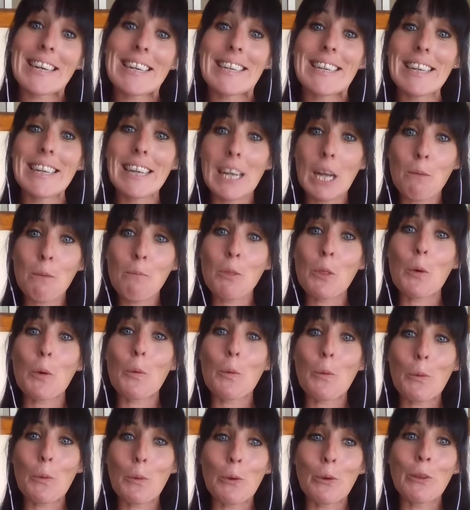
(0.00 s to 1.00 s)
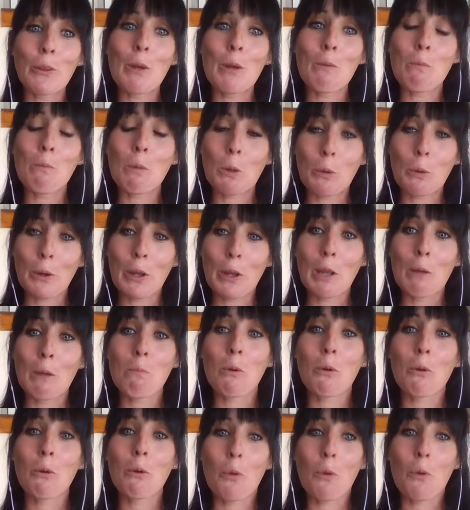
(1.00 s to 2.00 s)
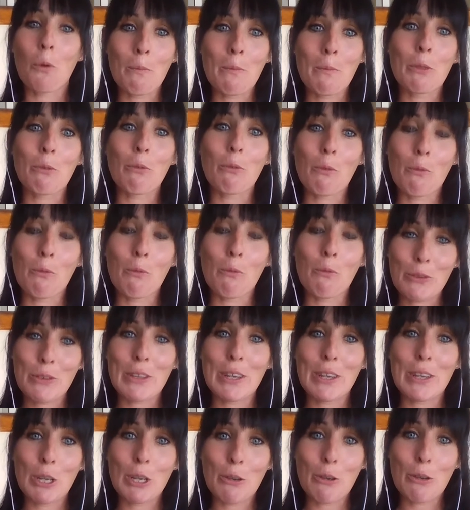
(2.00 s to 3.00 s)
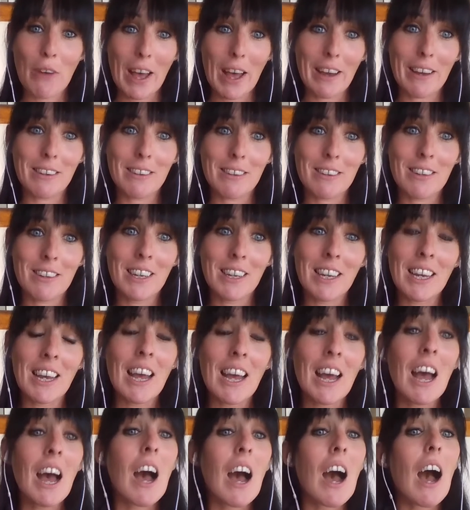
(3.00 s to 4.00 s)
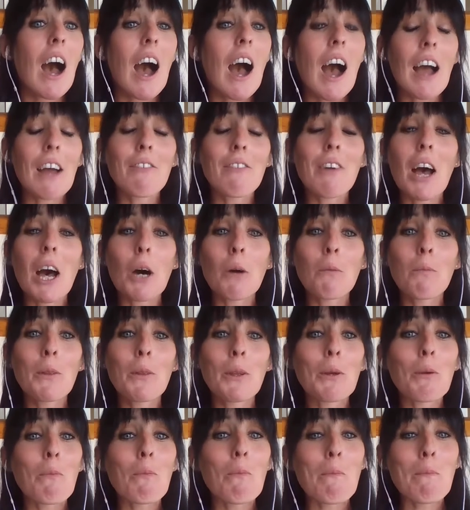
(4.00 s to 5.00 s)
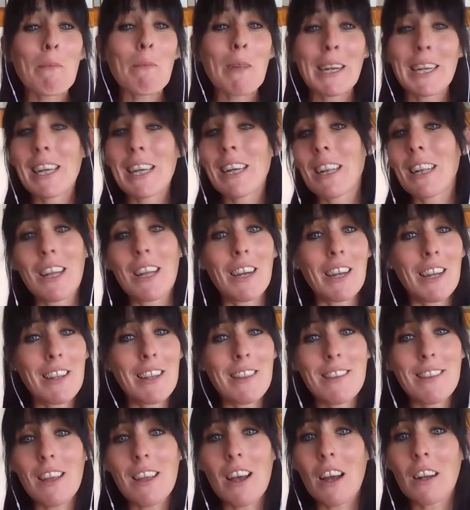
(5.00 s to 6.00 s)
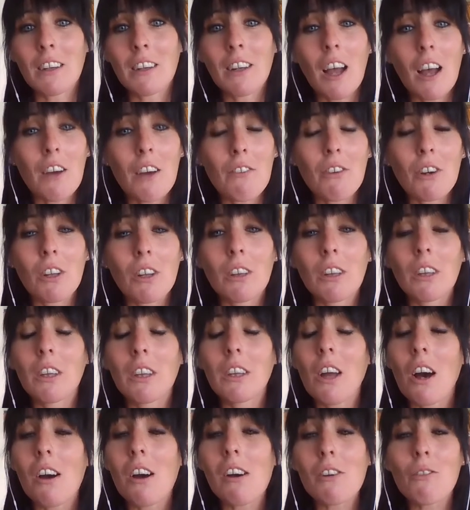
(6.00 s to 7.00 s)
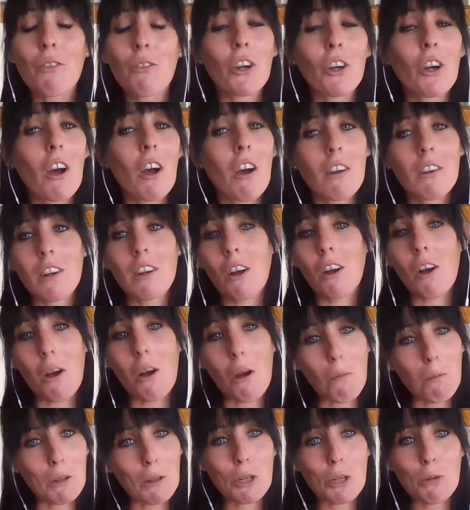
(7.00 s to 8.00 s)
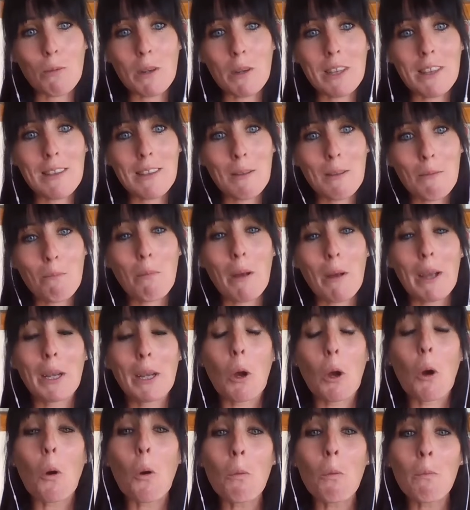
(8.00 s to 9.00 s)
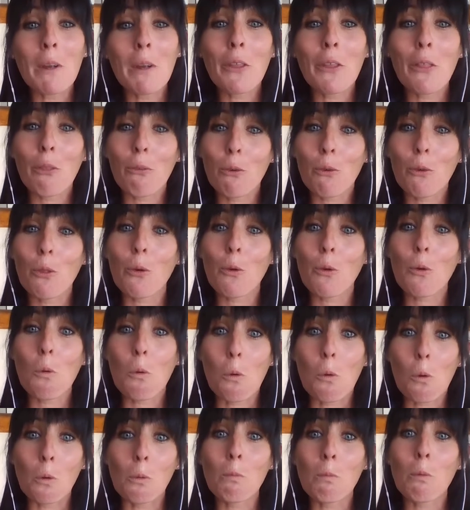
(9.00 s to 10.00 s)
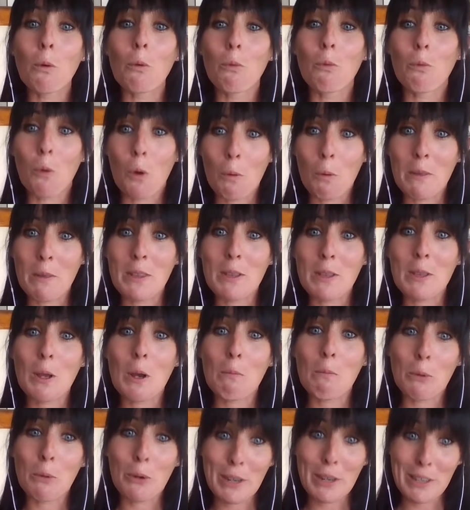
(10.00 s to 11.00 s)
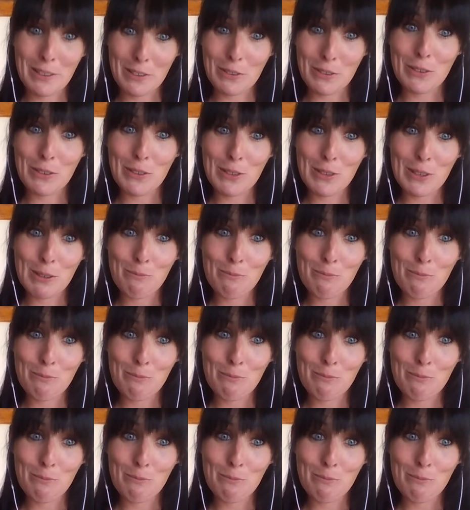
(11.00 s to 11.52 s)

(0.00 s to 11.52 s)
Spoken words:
Dig up the old employee performance reviews that you've had. I've helped many clients uncover long forgotten accomplishments by combing through their old performance appraisals.